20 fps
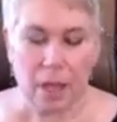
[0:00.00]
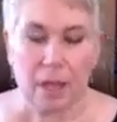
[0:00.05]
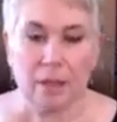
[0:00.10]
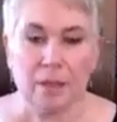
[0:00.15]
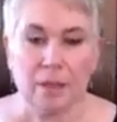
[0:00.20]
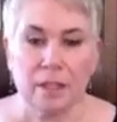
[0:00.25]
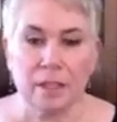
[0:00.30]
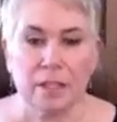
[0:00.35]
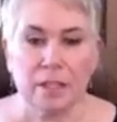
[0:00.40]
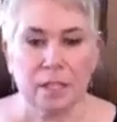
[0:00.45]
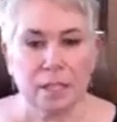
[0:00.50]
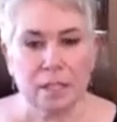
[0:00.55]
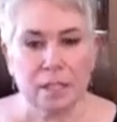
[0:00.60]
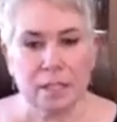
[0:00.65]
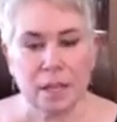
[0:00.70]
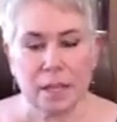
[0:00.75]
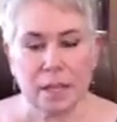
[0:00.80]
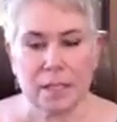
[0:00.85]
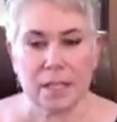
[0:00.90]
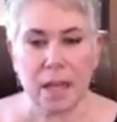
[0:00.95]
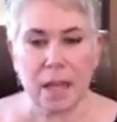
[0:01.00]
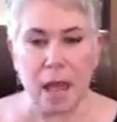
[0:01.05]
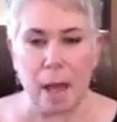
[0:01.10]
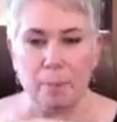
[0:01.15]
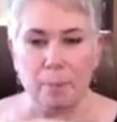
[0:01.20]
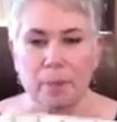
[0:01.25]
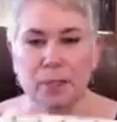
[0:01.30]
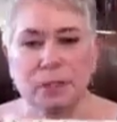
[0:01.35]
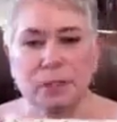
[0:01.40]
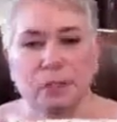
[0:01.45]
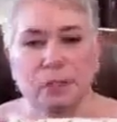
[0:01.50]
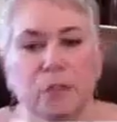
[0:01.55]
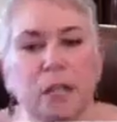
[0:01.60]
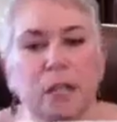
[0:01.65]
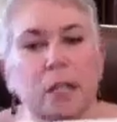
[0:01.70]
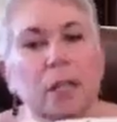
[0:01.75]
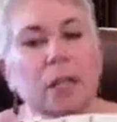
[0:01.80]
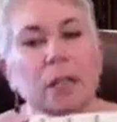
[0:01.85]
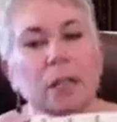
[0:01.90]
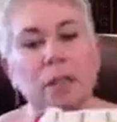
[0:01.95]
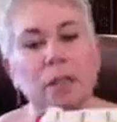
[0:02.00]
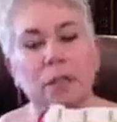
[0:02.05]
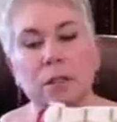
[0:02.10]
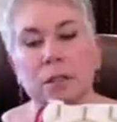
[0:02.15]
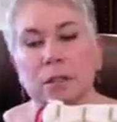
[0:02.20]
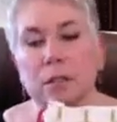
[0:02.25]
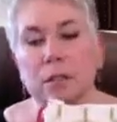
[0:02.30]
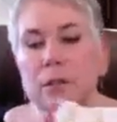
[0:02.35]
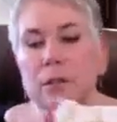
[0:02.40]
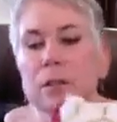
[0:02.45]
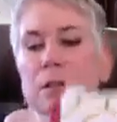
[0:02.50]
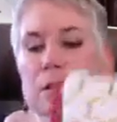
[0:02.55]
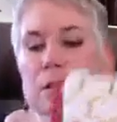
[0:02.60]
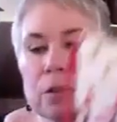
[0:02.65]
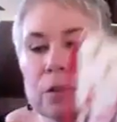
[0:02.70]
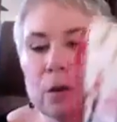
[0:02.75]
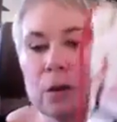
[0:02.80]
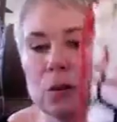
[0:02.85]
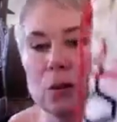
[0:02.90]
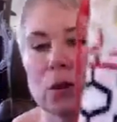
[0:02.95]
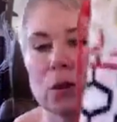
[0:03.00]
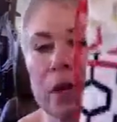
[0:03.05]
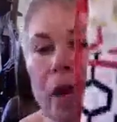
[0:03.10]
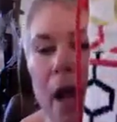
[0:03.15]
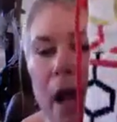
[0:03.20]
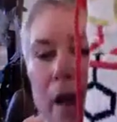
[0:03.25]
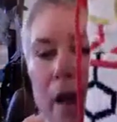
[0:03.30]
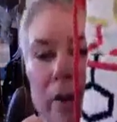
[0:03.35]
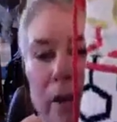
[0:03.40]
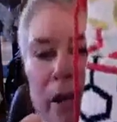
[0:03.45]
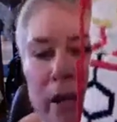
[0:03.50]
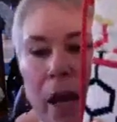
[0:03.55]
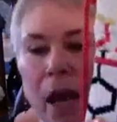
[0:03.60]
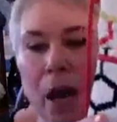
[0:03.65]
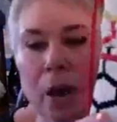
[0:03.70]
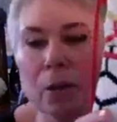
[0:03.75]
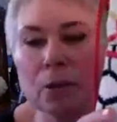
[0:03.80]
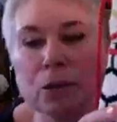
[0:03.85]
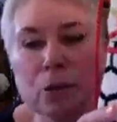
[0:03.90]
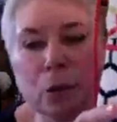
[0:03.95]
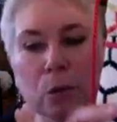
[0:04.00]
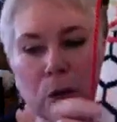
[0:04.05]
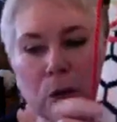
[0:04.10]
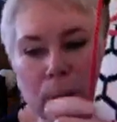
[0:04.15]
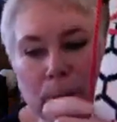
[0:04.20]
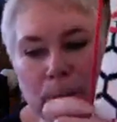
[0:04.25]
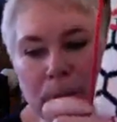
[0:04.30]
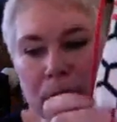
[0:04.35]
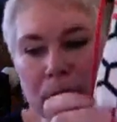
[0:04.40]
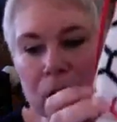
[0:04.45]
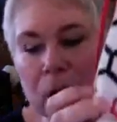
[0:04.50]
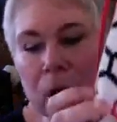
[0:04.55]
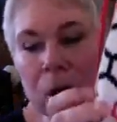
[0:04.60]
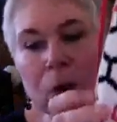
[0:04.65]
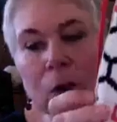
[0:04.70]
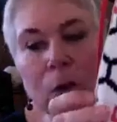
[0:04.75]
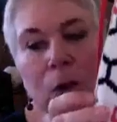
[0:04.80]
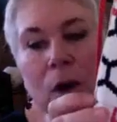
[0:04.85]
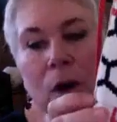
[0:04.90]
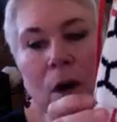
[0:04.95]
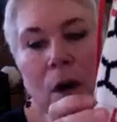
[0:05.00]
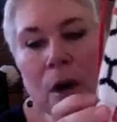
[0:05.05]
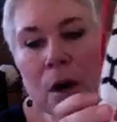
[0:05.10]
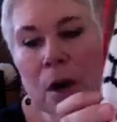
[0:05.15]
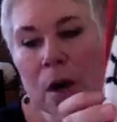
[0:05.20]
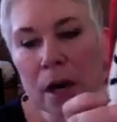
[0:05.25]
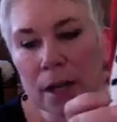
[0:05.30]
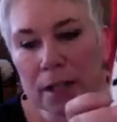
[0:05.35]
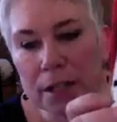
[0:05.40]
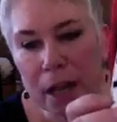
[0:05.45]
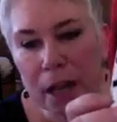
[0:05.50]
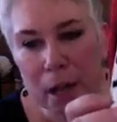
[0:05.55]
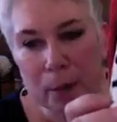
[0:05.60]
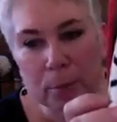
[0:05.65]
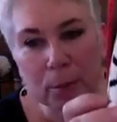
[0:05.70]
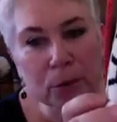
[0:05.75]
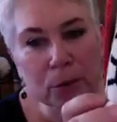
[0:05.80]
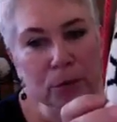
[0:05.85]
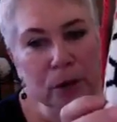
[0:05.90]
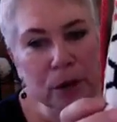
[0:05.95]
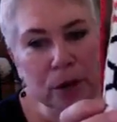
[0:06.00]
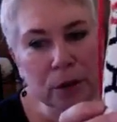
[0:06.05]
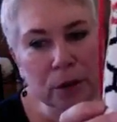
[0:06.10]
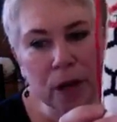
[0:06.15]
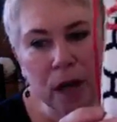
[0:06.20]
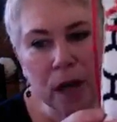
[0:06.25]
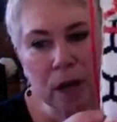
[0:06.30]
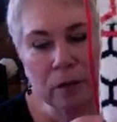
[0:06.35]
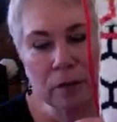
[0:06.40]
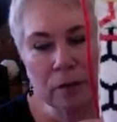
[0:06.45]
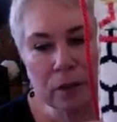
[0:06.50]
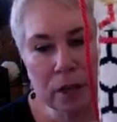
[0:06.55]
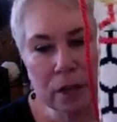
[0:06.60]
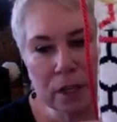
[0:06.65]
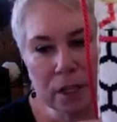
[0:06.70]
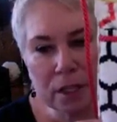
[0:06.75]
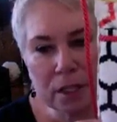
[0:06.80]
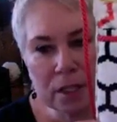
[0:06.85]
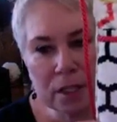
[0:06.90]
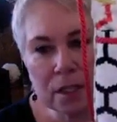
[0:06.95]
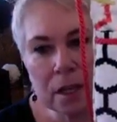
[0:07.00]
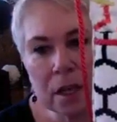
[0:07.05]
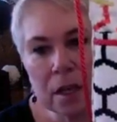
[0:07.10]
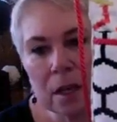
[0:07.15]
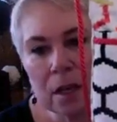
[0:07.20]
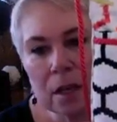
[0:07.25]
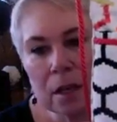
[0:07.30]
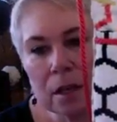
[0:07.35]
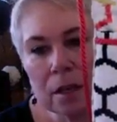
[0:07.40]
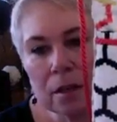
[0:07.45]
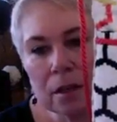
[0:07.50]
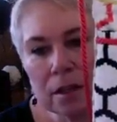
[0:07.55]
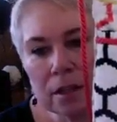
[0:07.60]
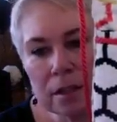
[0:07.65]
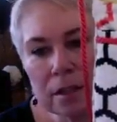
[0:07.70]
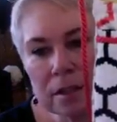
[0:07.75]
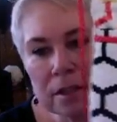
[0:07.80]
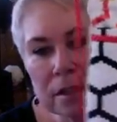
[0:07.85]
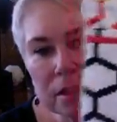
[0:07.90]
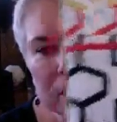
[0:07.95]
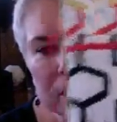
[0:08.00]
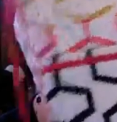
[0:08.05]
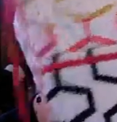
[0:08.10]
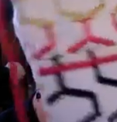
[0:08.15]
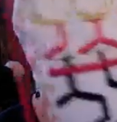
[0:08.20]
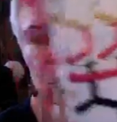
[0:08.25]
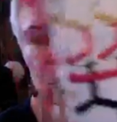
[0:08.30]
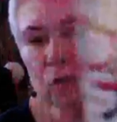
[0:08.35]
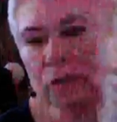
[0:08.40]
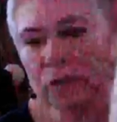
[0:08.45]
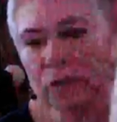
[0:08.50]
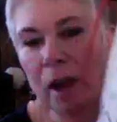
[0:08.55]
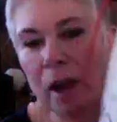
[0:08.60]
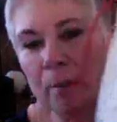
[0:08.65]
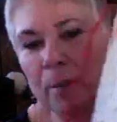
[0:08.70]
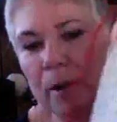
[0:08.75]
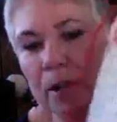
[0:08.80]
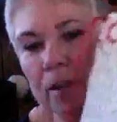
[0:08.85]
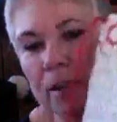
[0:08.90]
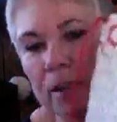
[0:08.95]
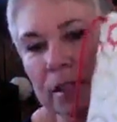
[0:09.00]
This is a tapestry. So you could have a couch or a pillow, a table runner out of this. This is a tapestry fabric.